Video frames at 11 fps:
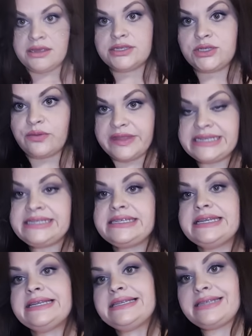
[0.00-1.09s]
So this
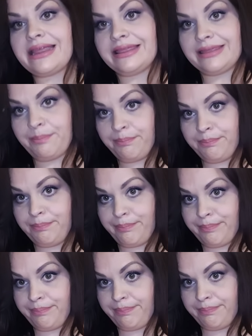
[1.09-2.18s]
is the
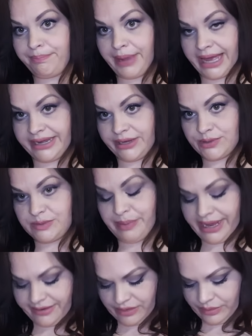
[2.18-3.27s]
pantyhose
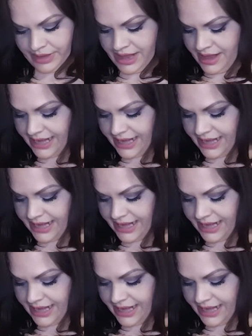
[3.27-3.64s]
bandeau.